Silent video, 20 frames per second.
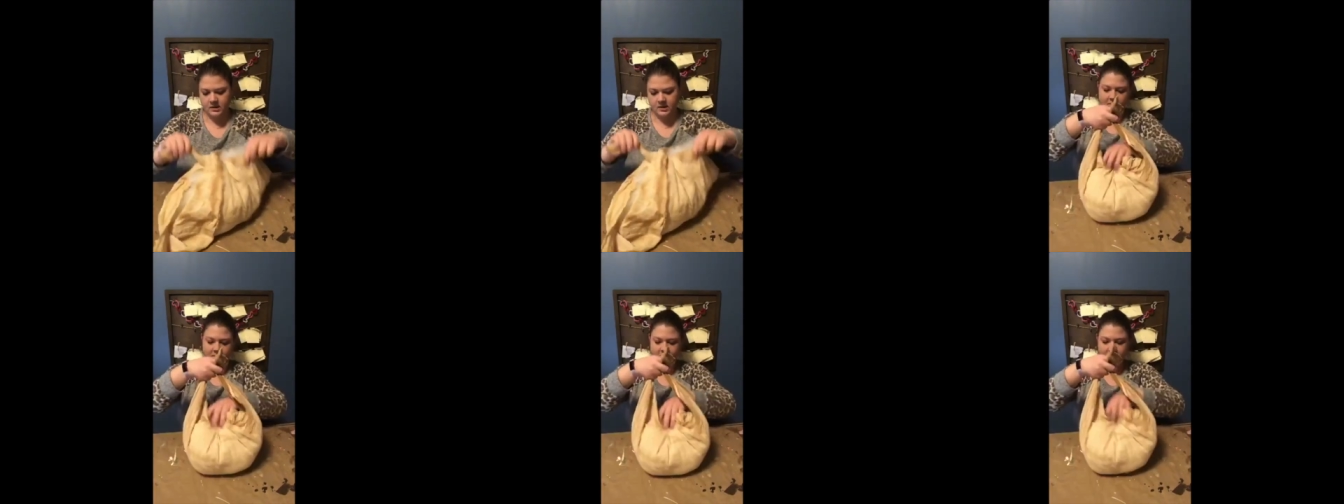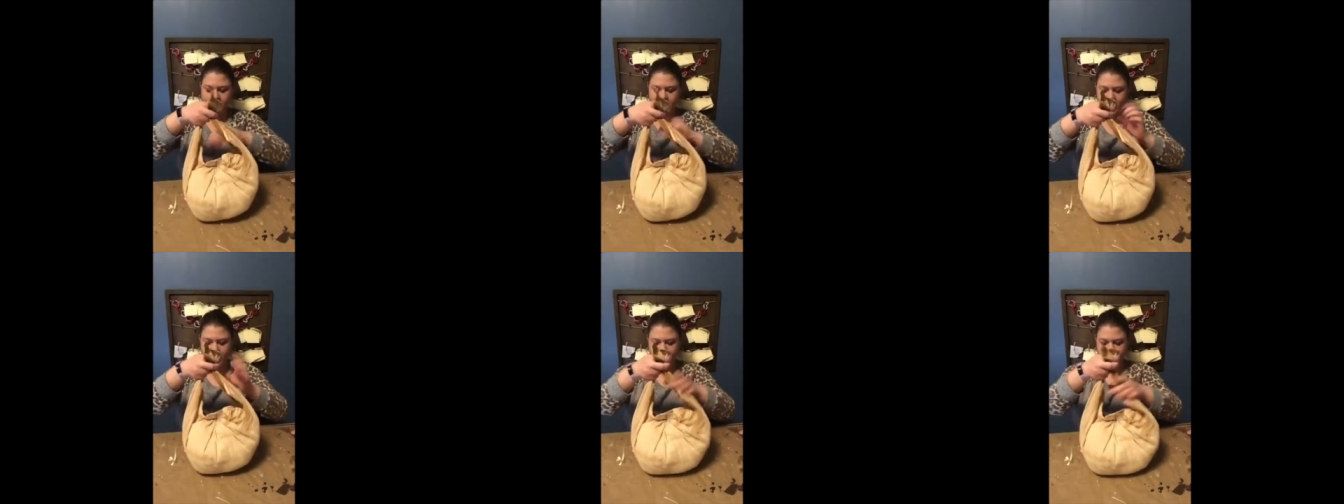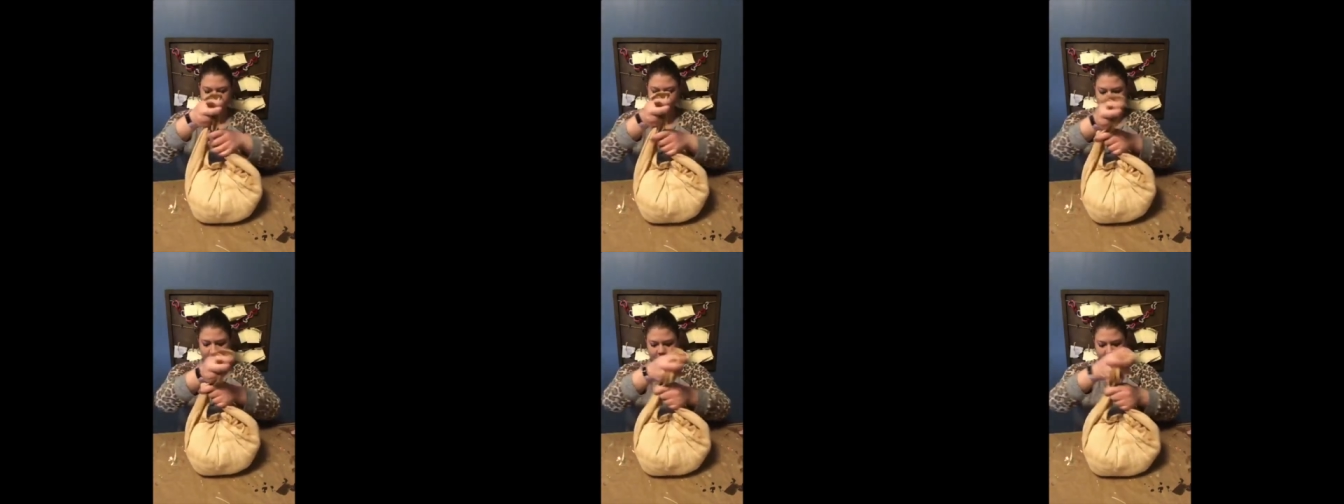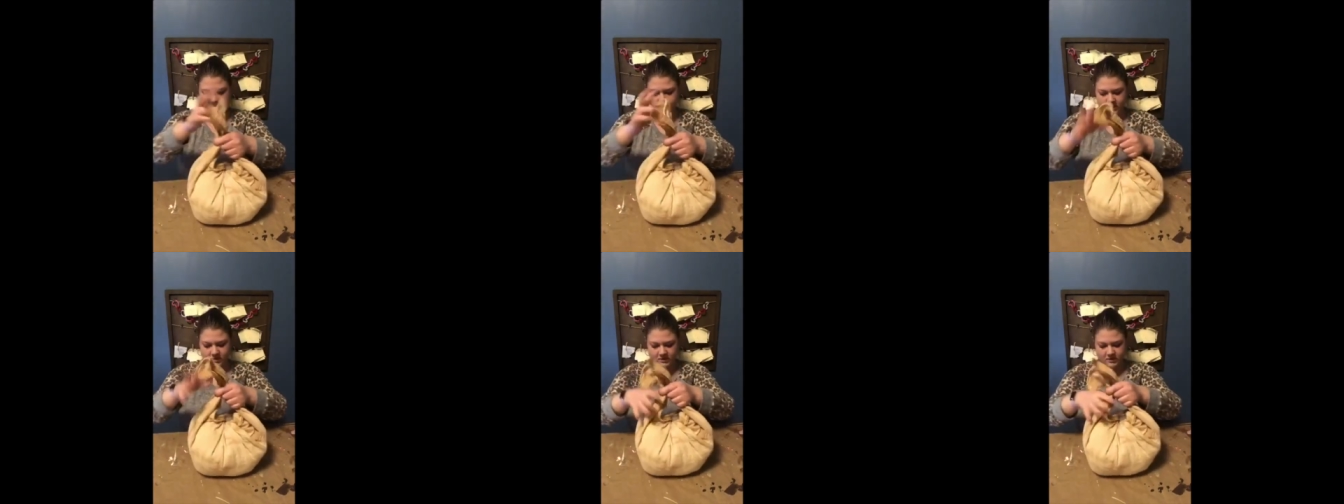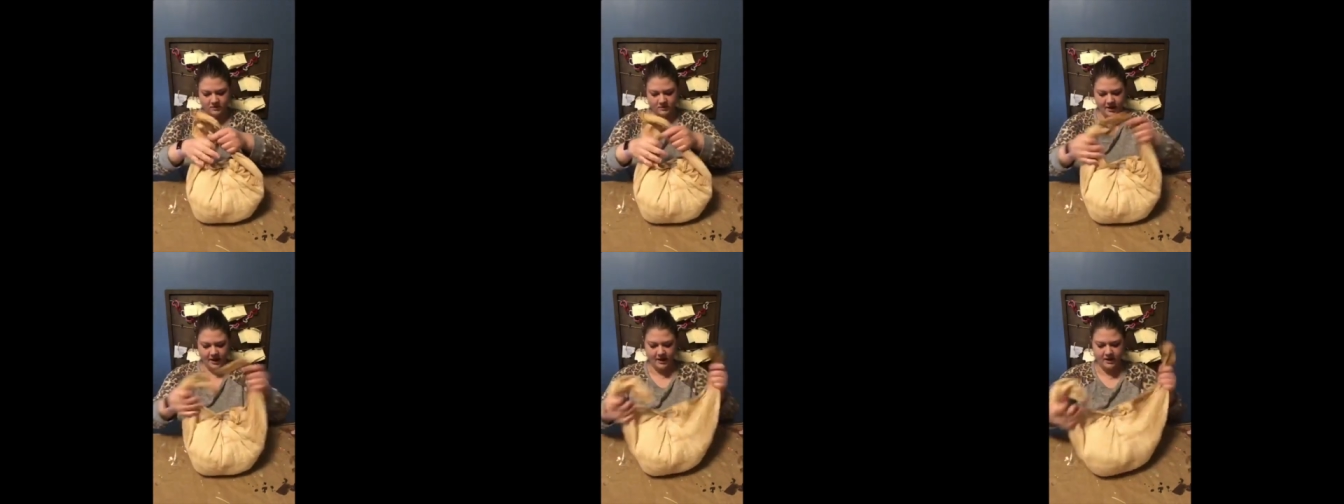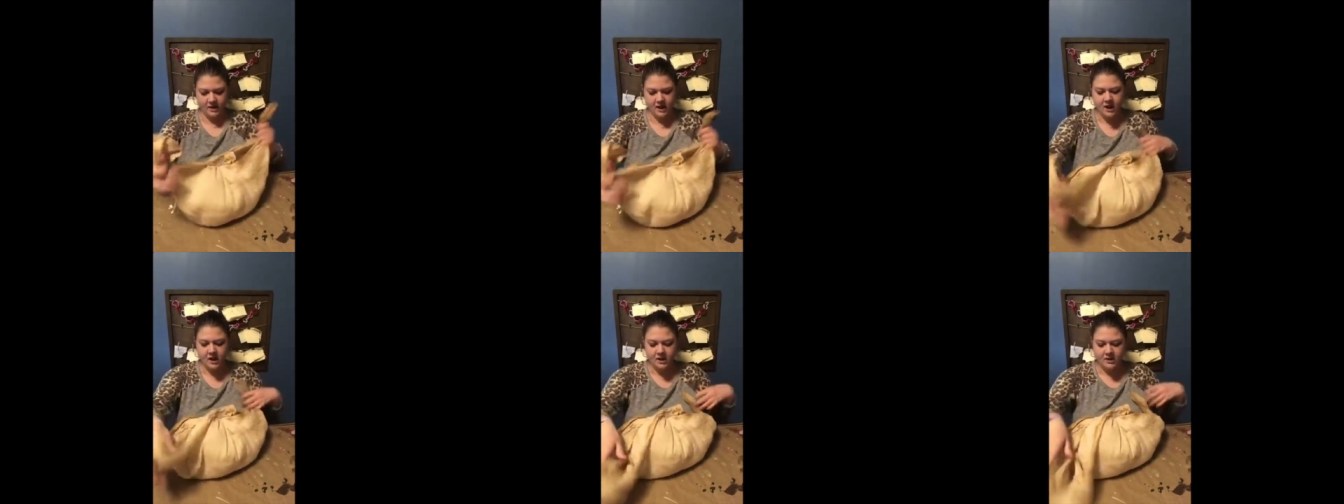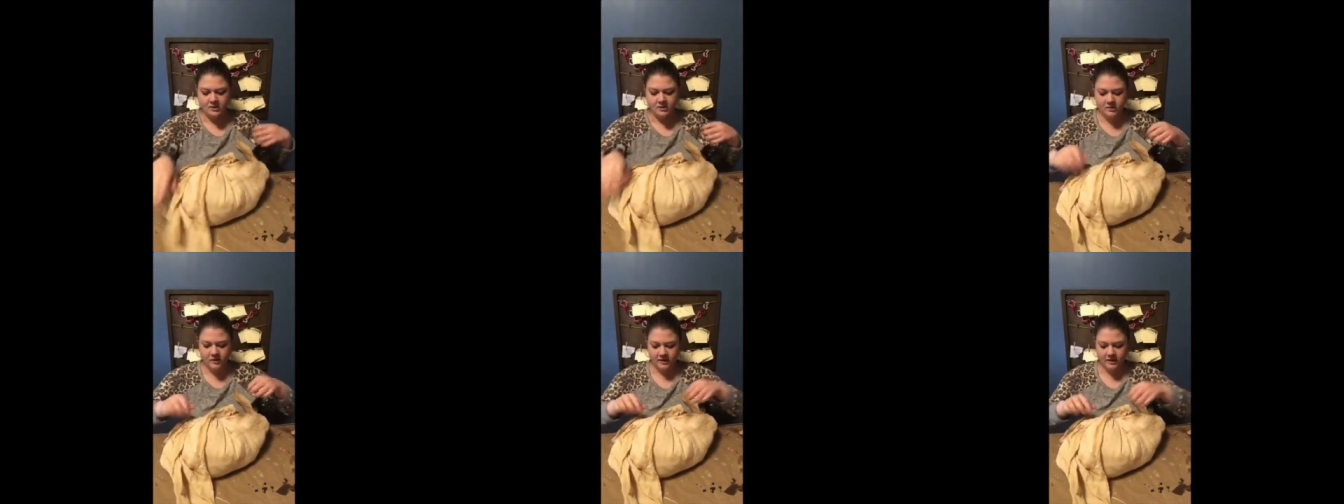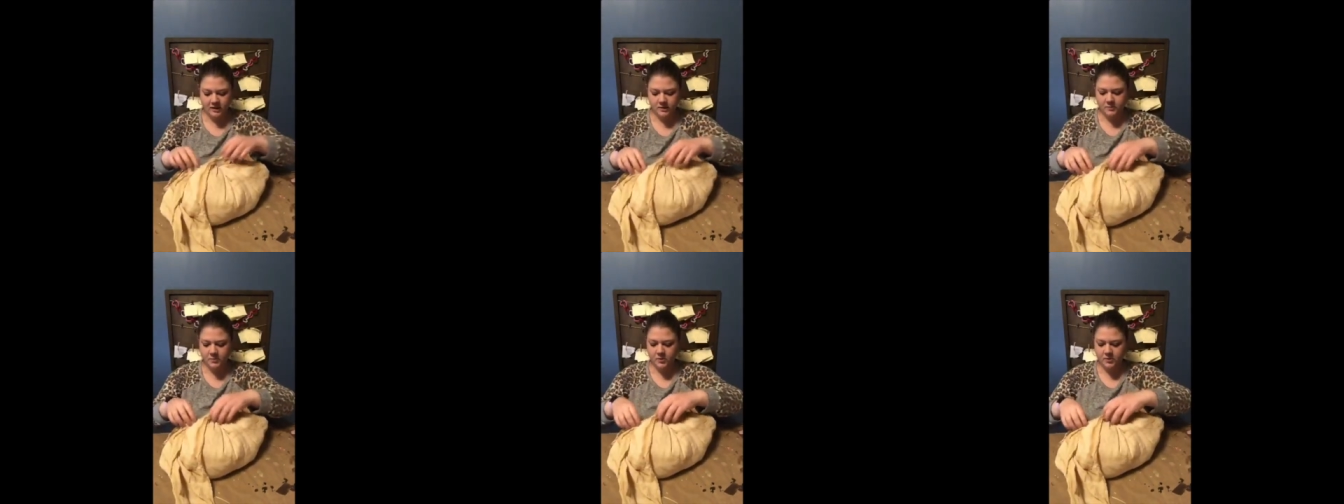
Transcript: It would be awesome if it just went. So I just